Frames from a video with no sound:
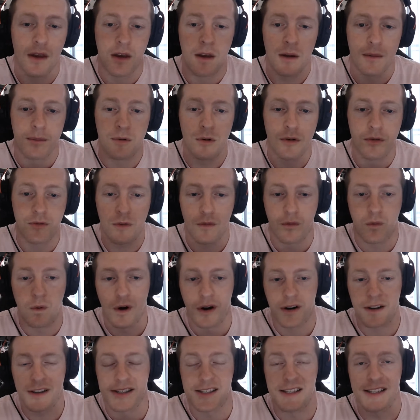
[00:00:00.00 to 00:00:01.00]
proof of
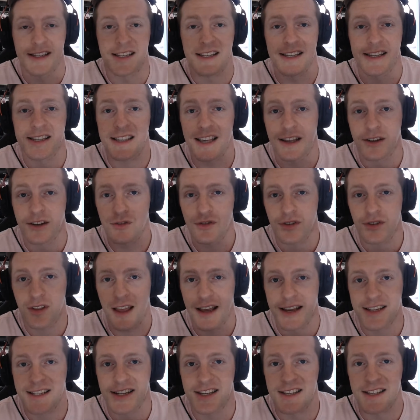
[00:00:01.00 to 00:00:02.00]
work is a
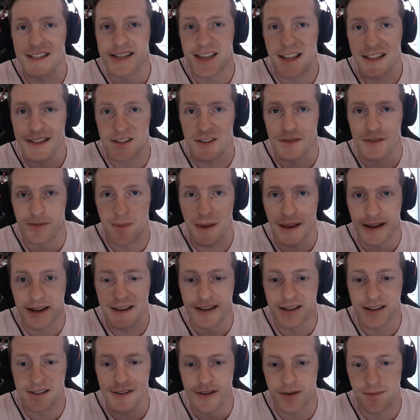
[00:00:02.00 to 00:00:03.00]
decentralized consensus
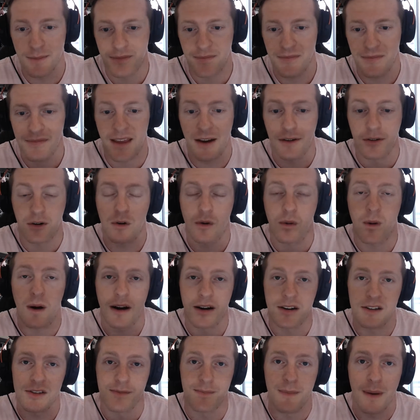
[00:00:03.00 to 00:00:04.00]
mechanism that
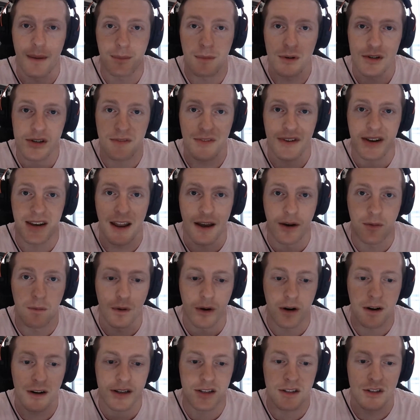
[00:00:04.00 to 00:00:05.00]
requires members of a
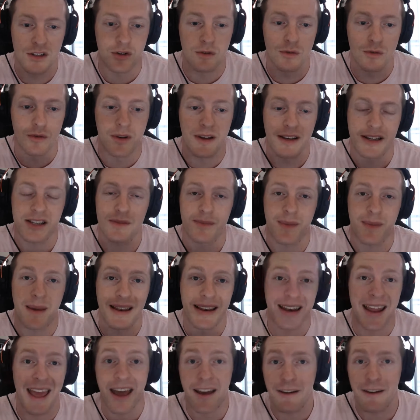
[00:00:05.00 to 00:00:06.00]
network to expend
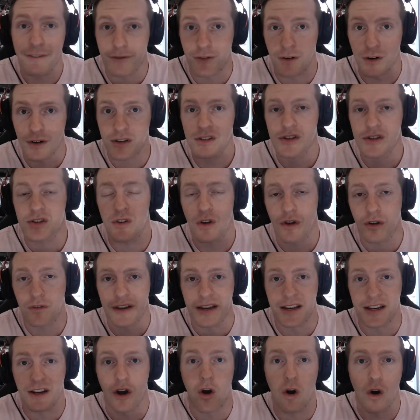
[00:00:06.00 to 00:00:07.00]
effort solving
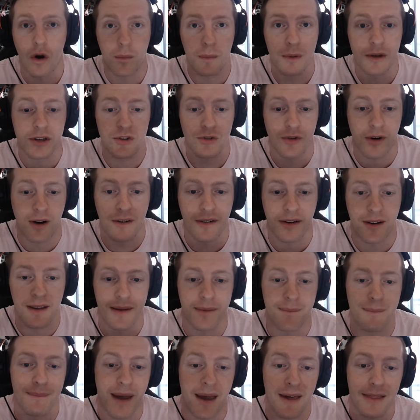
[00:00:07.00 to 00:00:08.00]
an arbitrary
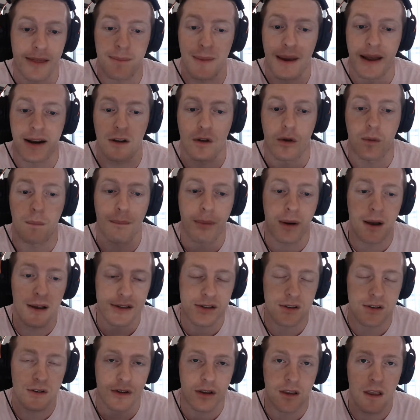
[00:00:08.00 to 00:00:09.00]
mathematical
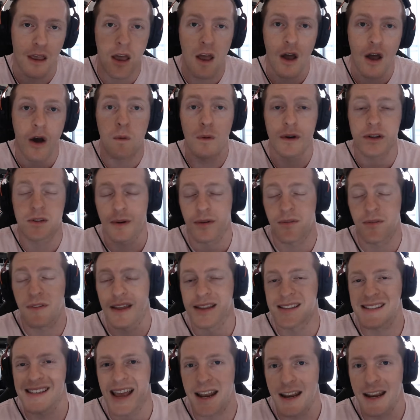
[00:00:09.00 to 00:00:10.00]
puzzle, which
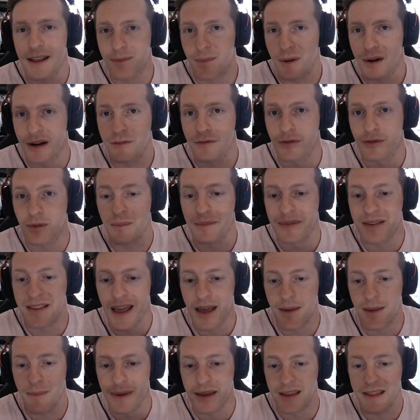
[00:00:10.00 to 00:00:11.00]
prevents anybody from
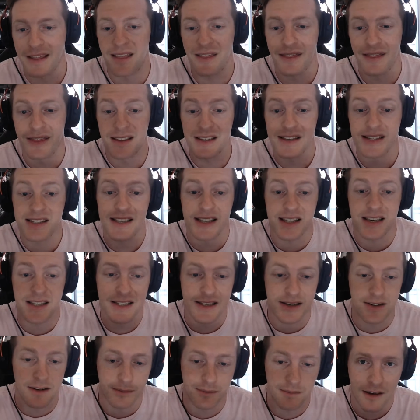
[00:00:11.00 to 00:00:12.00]
gaming the
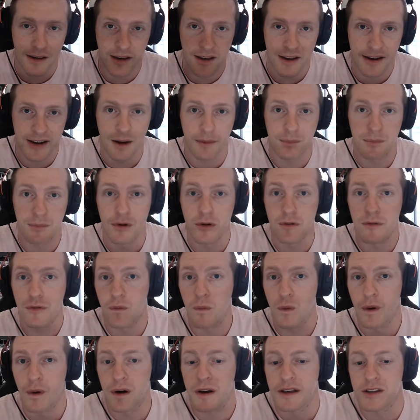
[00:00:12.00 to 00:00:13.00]
system. Now, proof of
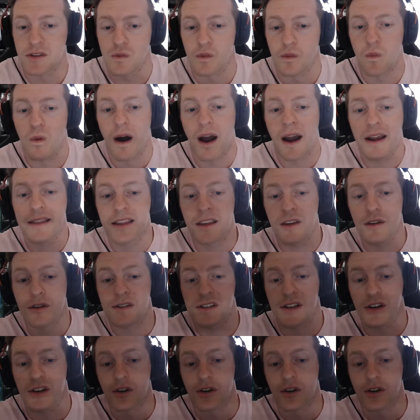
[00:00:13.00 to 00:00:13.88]
work is widely used in